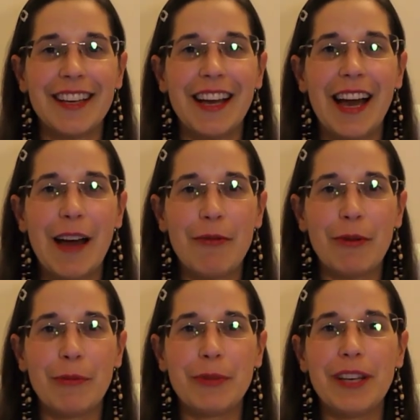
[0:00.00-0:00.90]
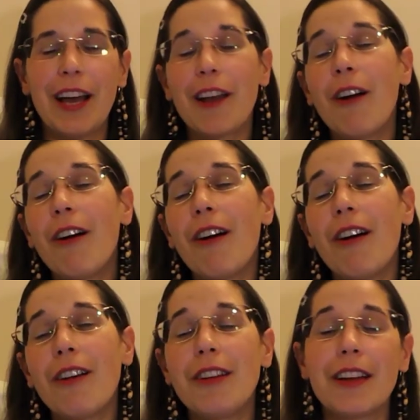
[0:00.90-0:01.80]
everyone would be like, oh,
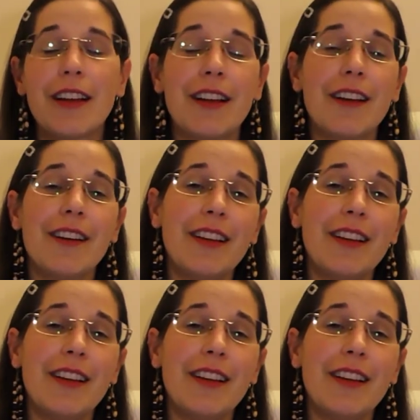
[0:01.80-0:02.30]
look at